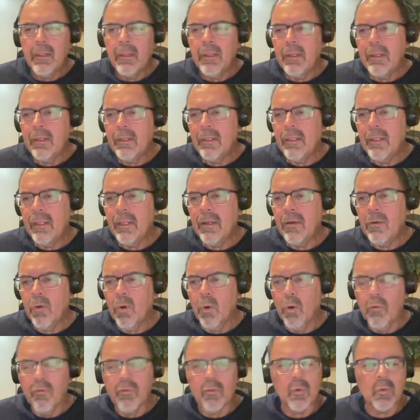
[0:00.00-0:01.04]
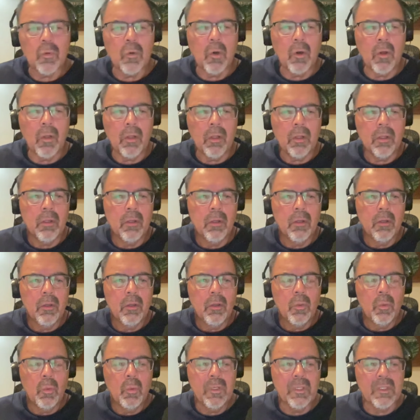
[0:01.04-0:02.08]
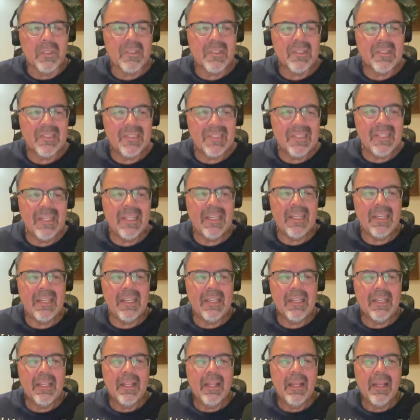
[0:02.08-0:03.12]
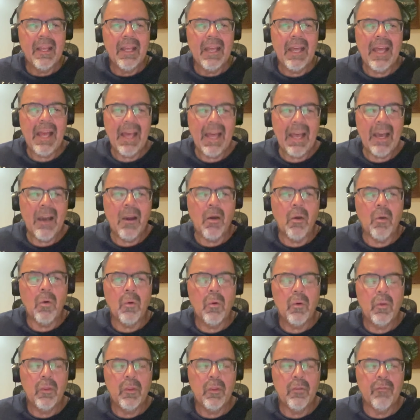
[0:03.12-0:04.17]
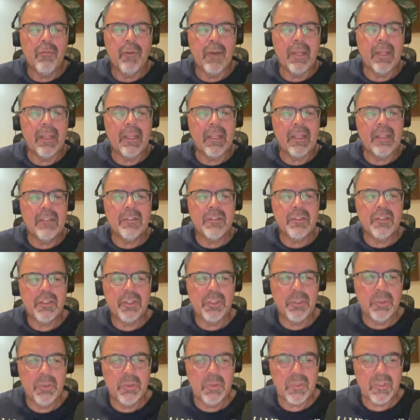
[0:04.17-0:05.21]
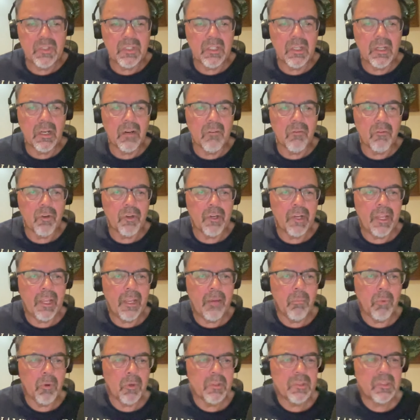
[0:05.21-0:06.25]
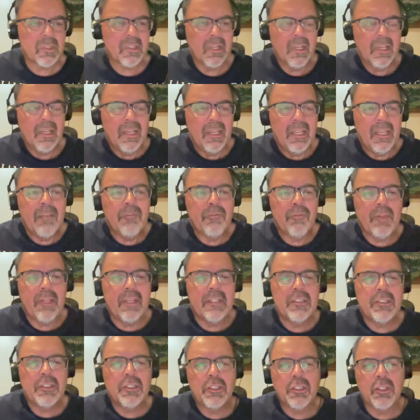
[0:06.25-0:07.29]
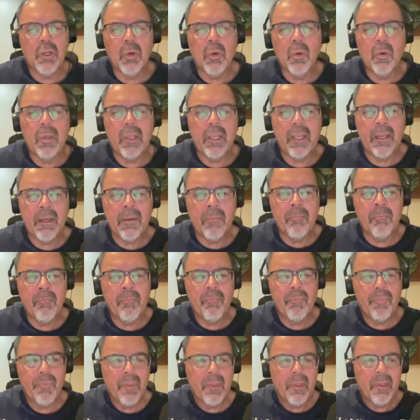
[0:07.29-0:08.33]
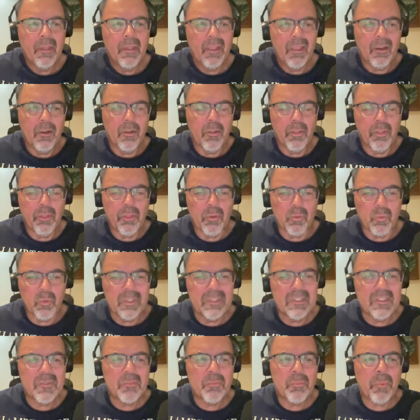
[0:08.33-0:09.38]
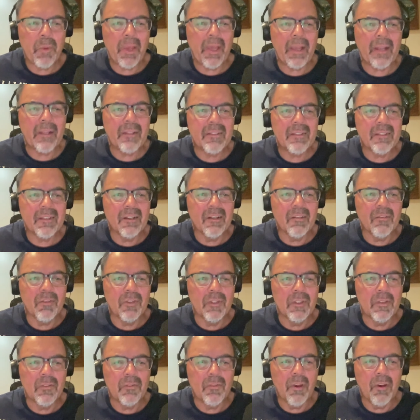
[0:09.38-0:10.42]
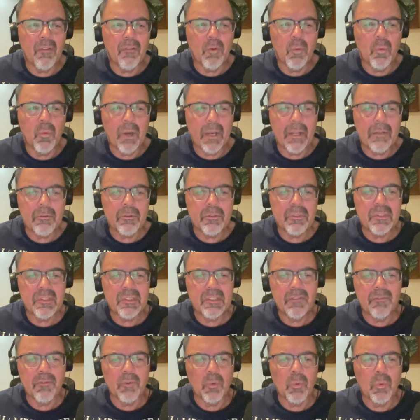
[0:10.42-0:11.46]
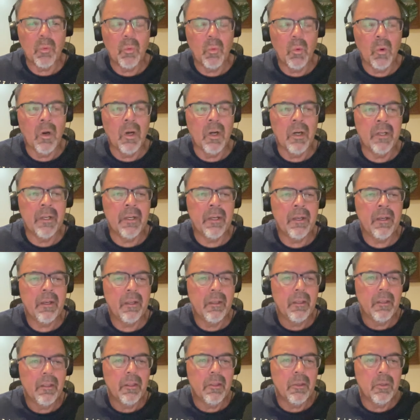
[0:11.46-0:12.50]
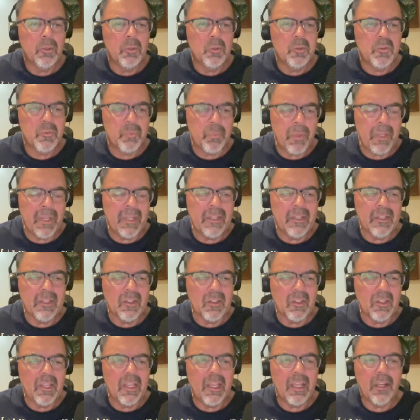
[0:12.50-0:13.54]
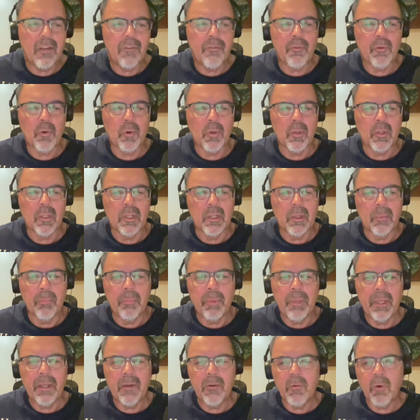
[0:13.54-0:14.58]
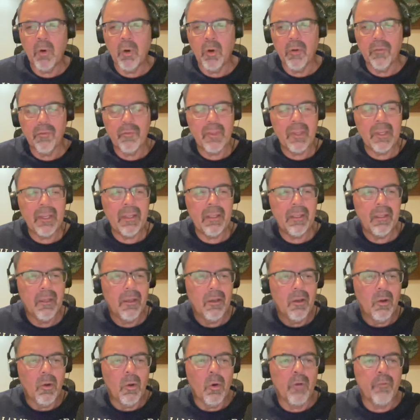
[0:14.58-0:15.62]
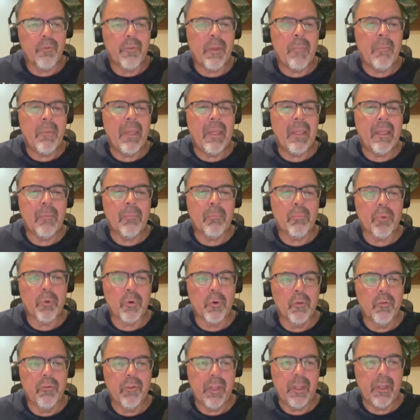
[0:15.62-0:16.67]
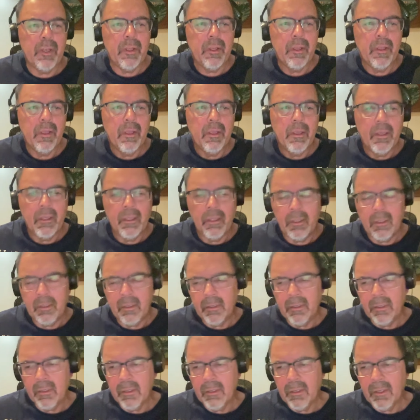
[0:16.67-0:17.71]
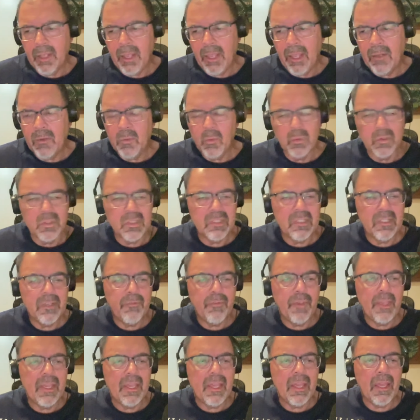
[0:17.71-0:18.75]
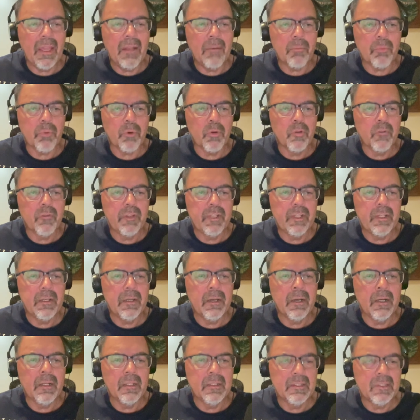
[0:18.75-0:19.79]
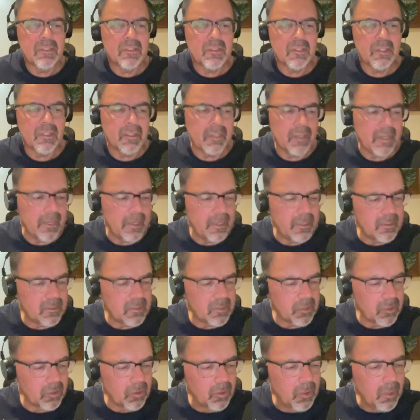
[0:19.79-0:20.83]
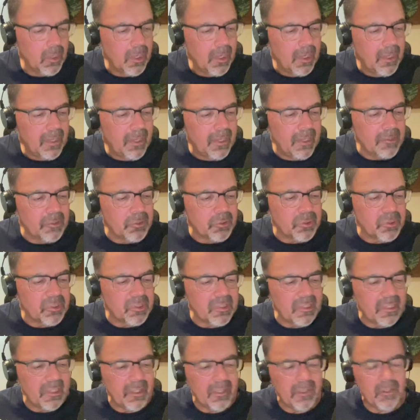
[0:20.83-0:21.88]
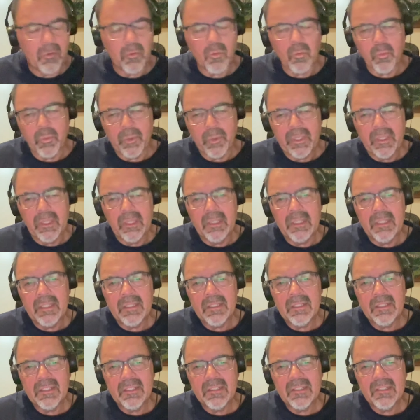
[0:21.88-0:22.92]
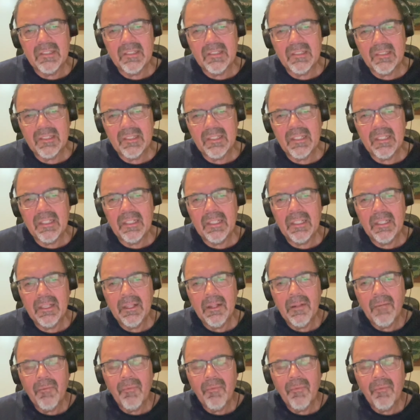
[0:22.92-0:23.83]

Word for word: And, and overall, we'll see how the Vikings choose to cover Nabers if they show him, you know, the respect of a of a wide receiver one, you know, who's been in the league for a little bit, or if they or if they make him prove it, and uh, and we'll see if he can prove it on Sunday. So interesting, really, to see